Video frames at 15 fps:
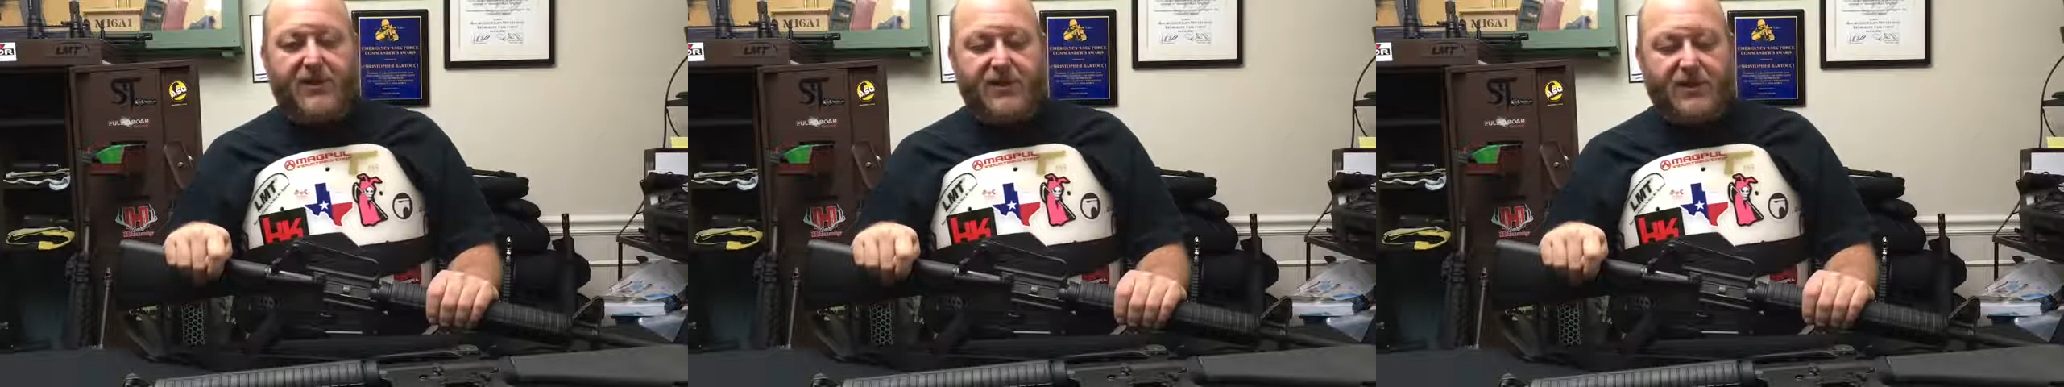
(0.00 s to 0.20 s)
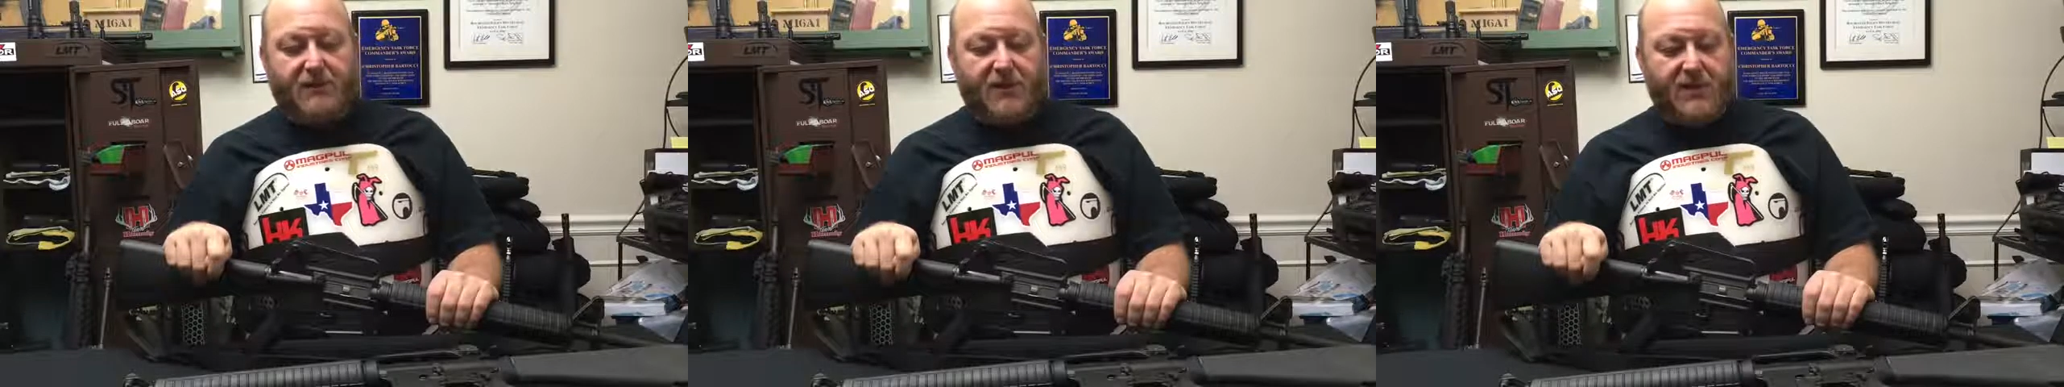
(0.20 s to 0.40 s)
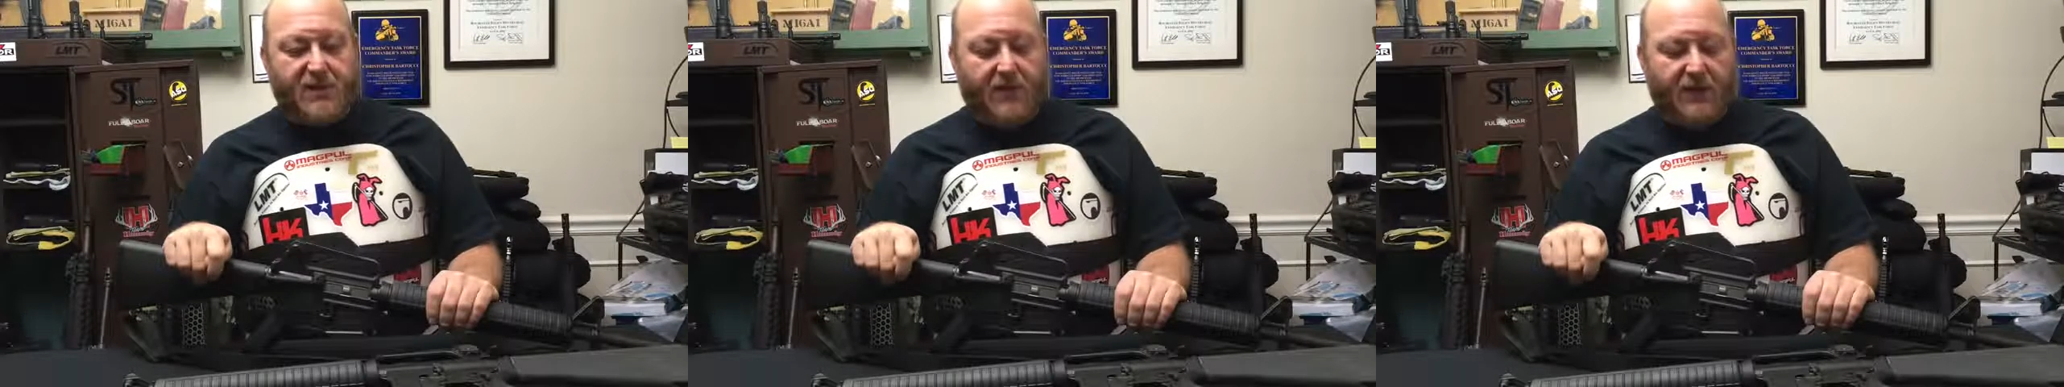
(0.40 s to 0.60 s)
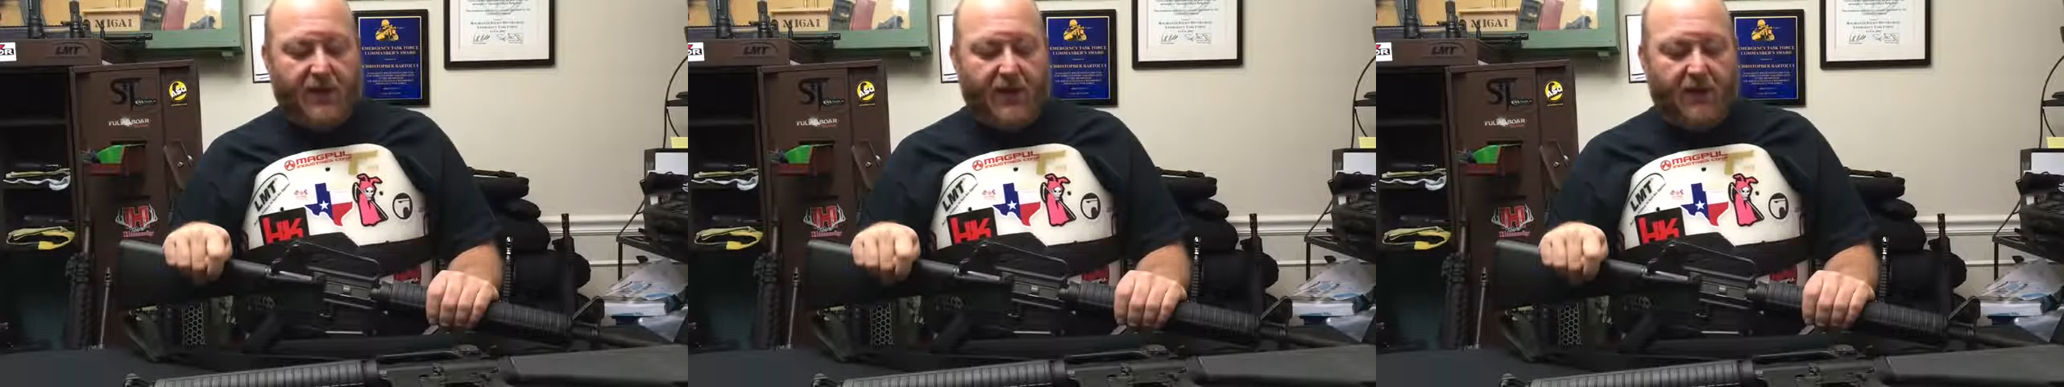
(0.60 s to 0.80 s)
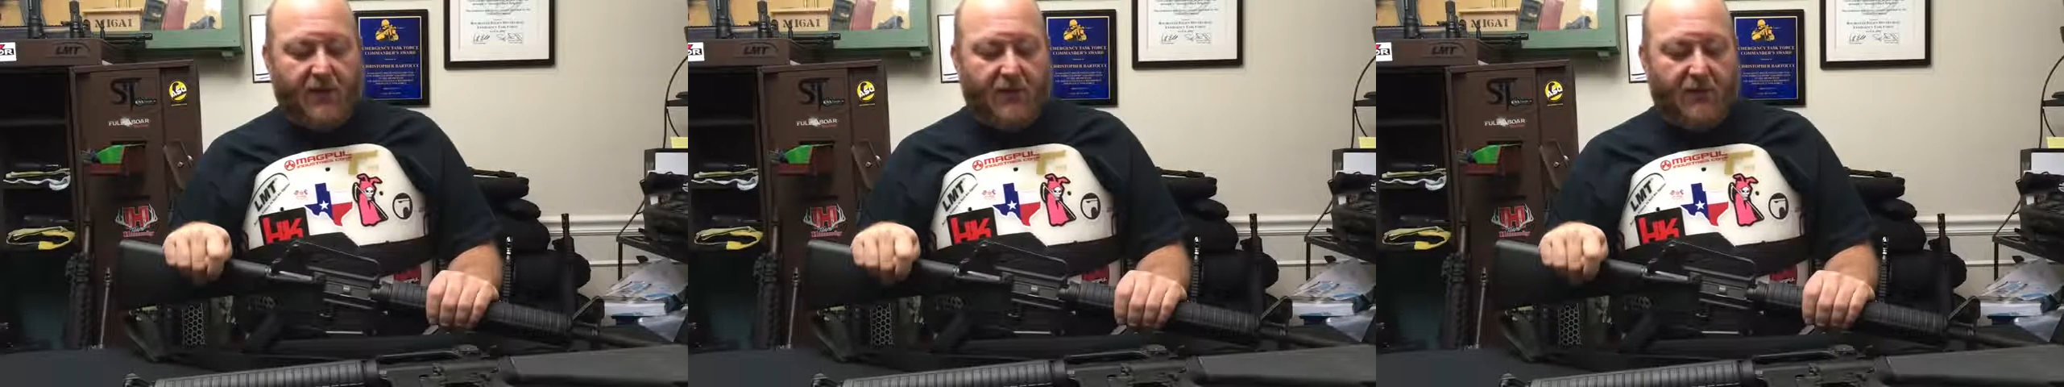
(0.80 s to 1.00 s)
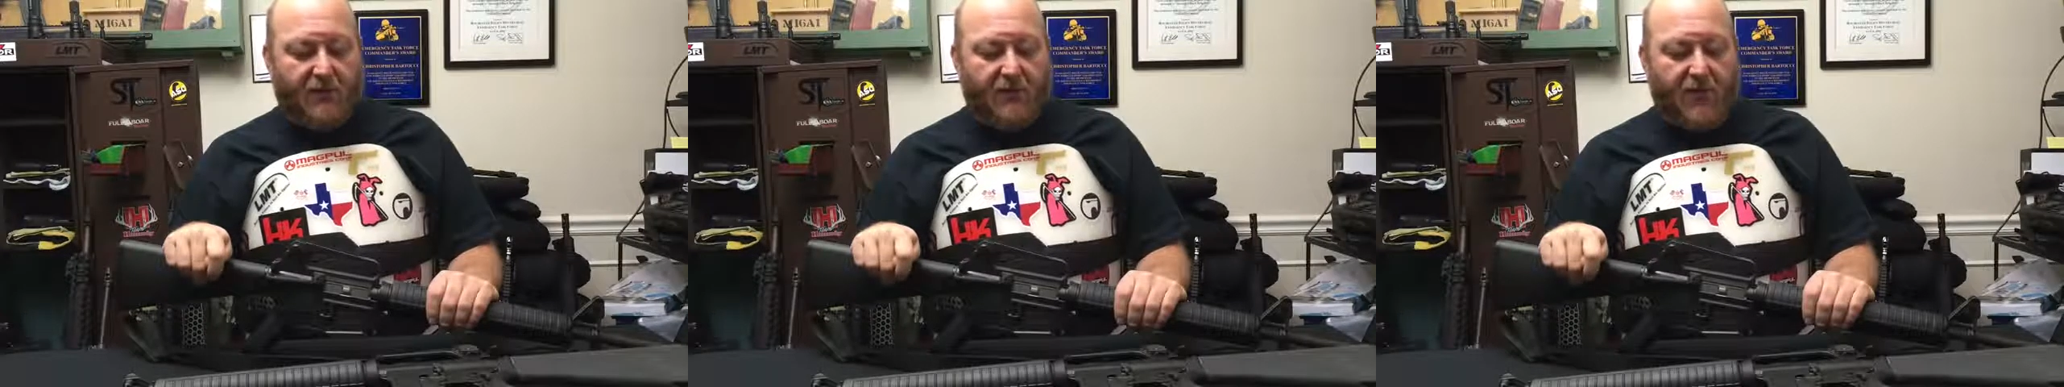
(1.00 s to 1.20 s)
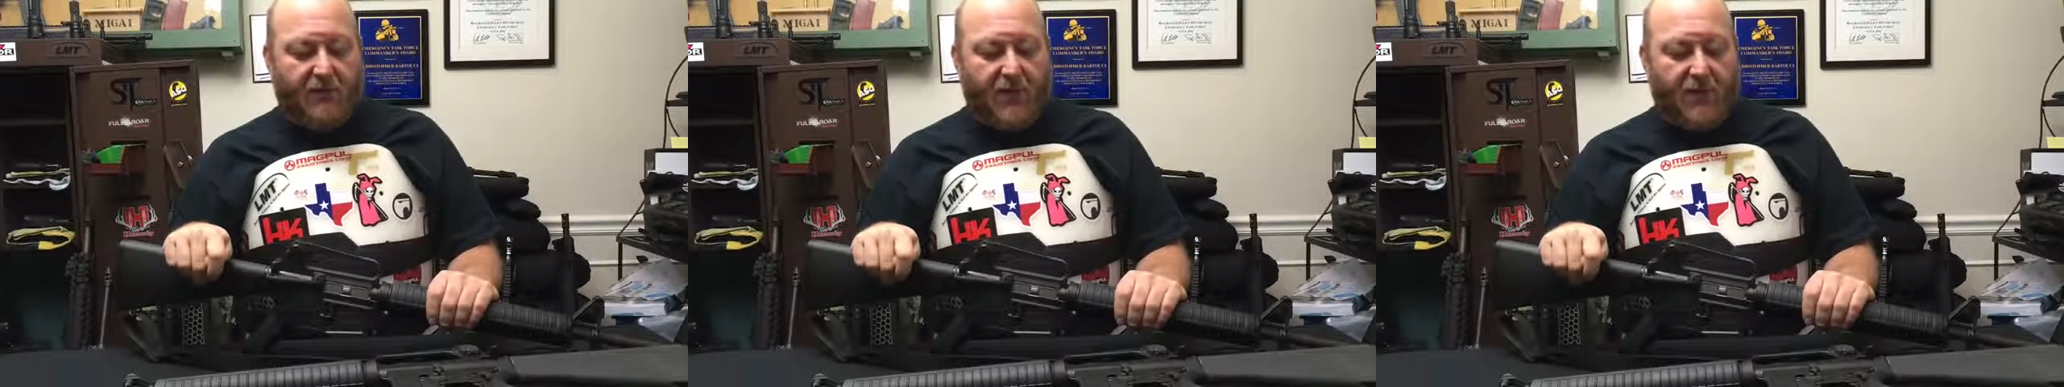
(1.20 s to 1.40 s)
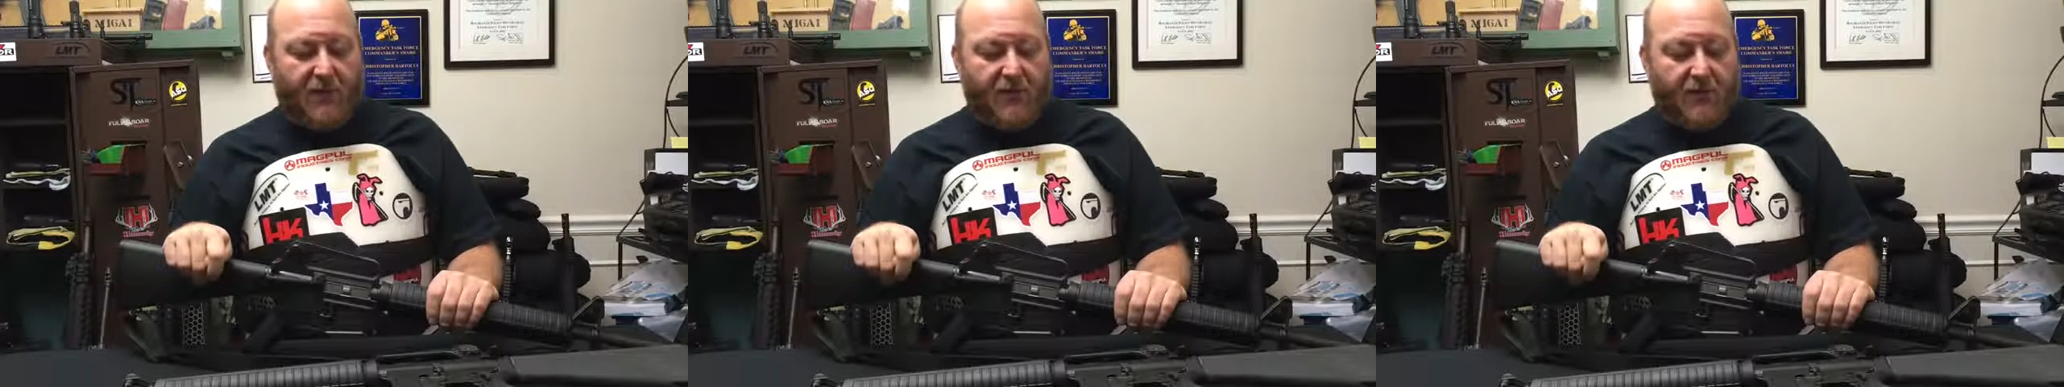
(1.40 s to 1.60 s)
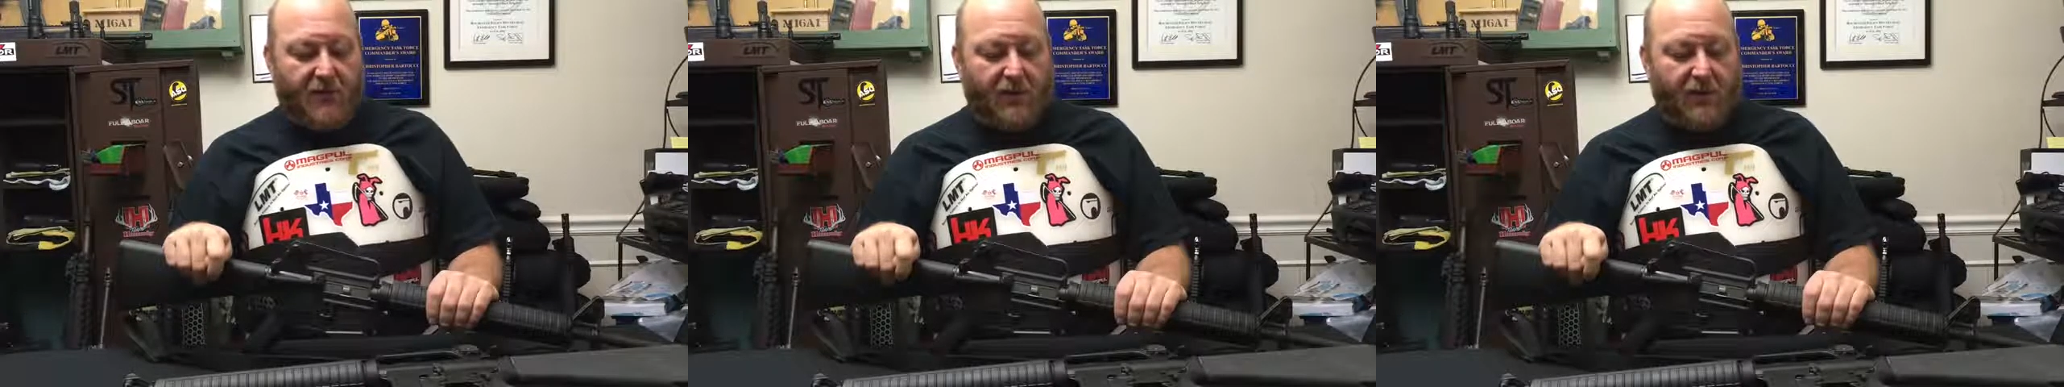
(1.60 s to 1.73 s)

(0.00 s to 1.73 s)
system is up in the air at the moment.